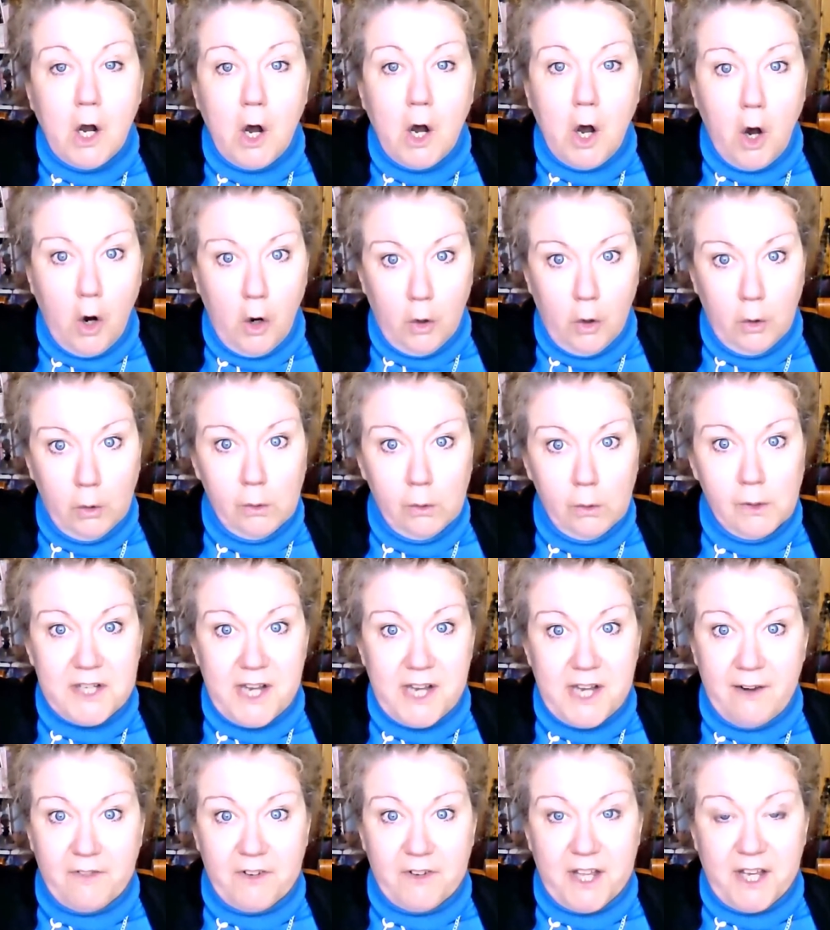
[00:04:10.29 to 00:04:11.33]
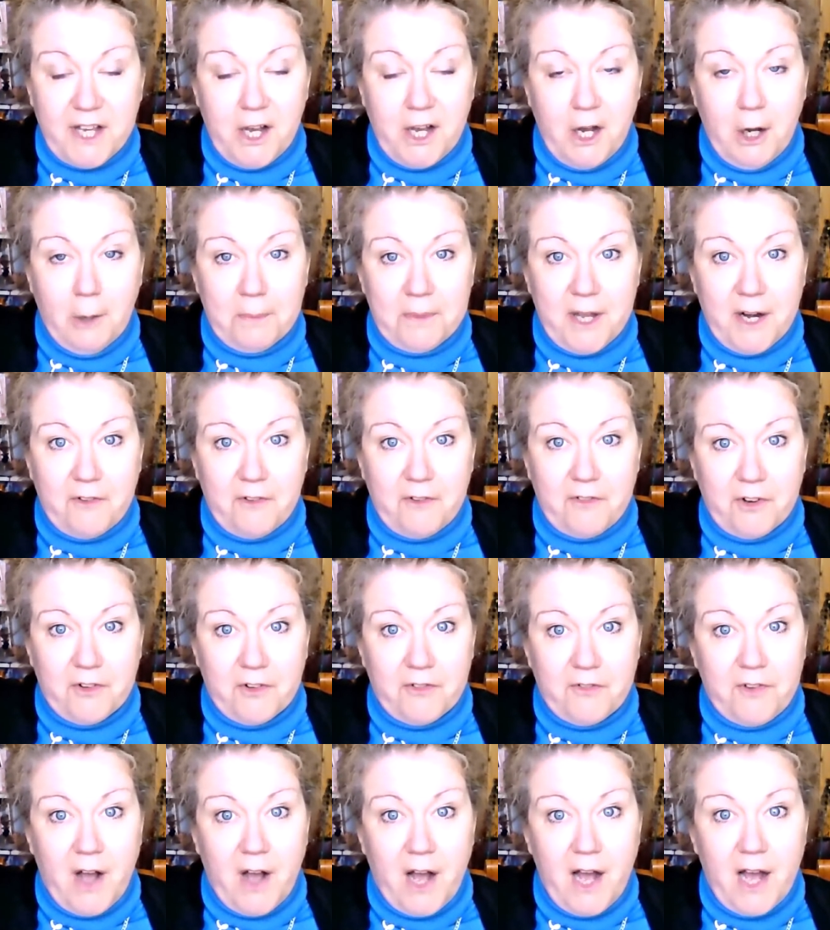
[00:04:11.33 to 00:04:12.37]
hold everything up there for
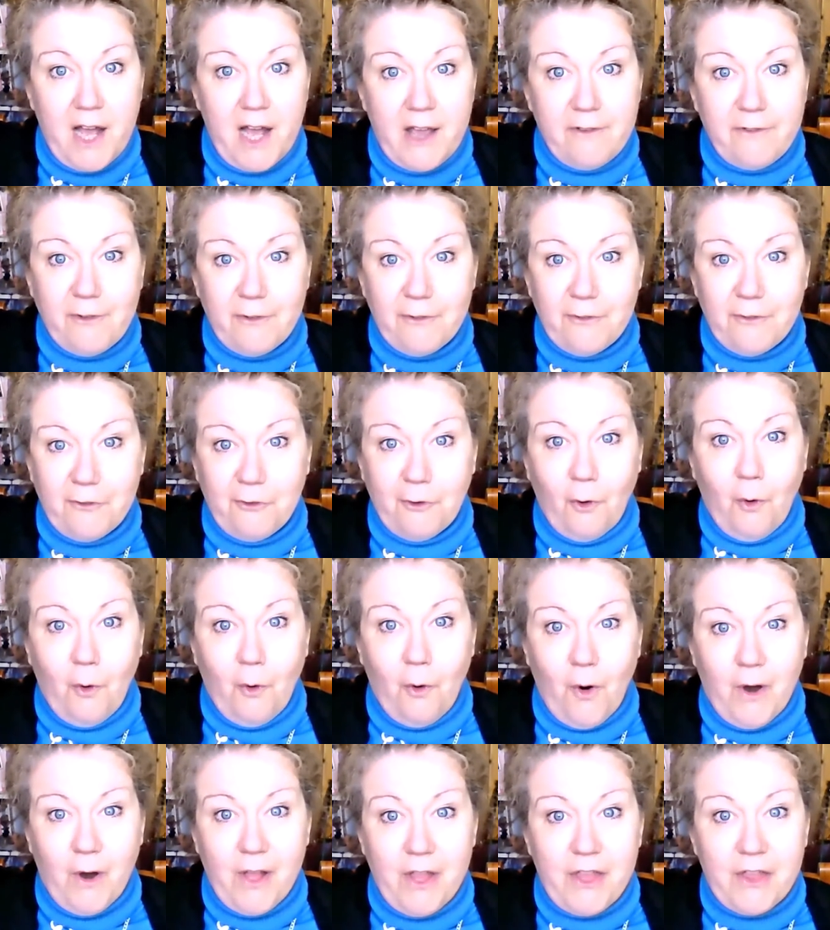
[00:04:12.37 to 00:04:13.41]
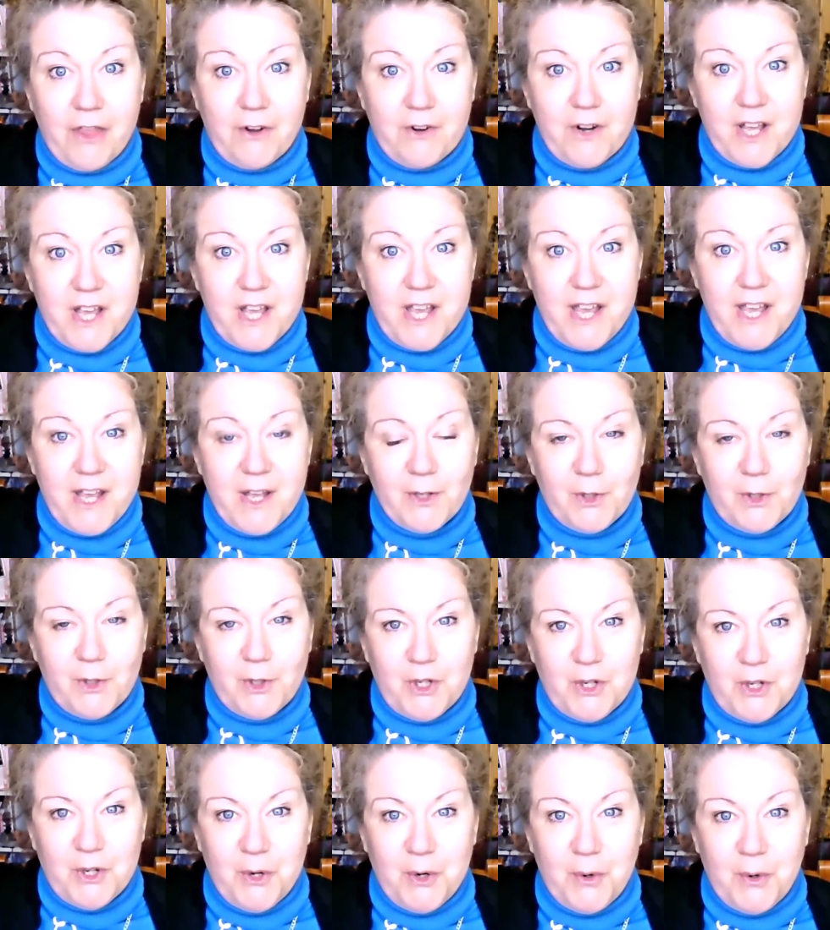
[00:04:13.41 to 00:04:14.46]
5, 4, 3,
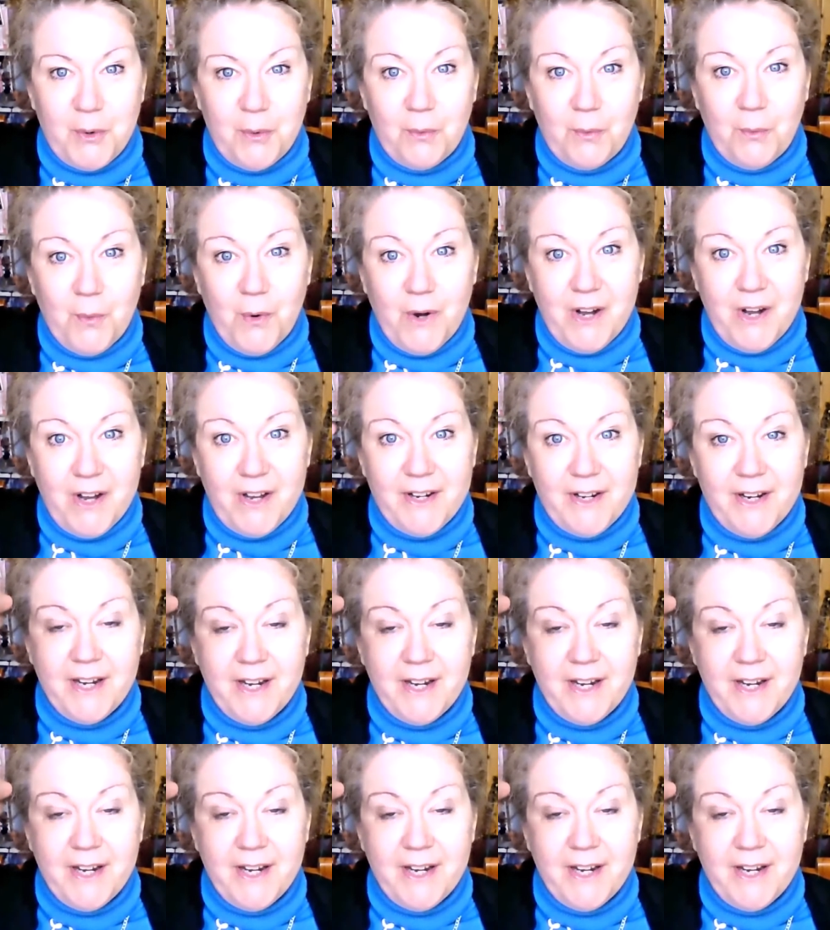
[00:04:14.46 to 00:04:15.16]
2, 1,